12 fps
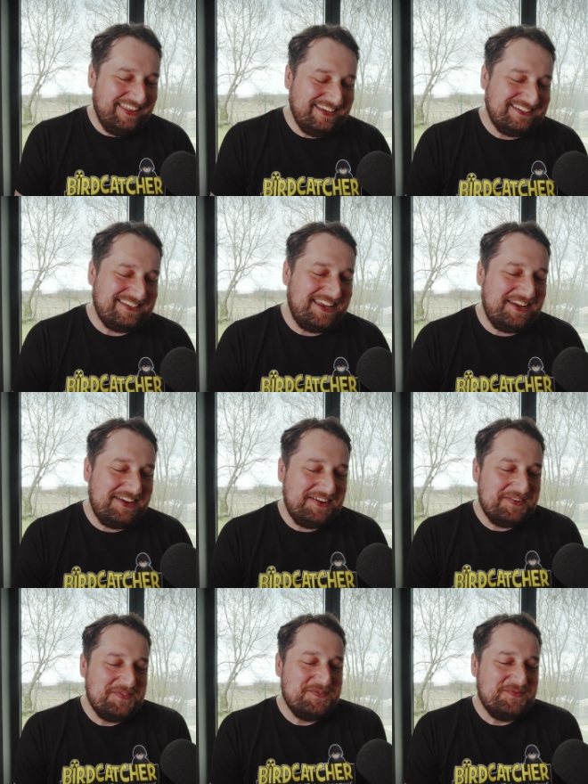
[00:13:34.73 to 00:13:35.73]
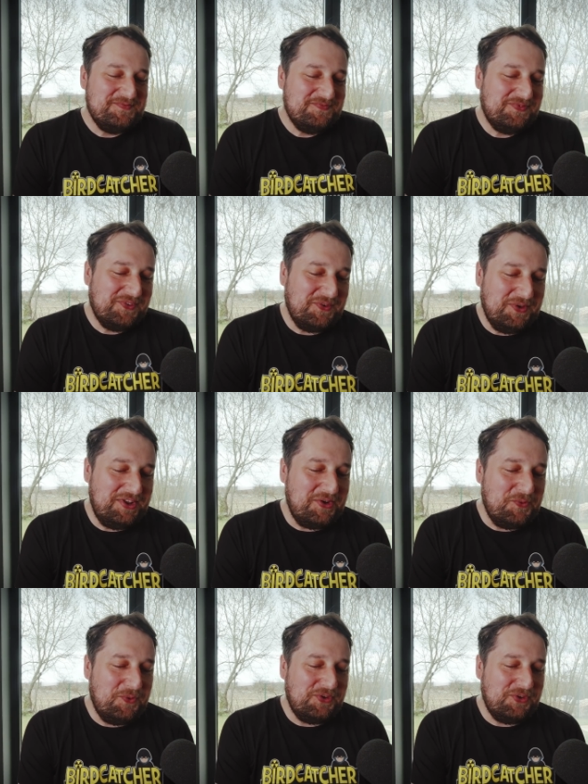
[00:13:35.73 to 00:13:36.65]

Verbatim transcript: And they say, you know,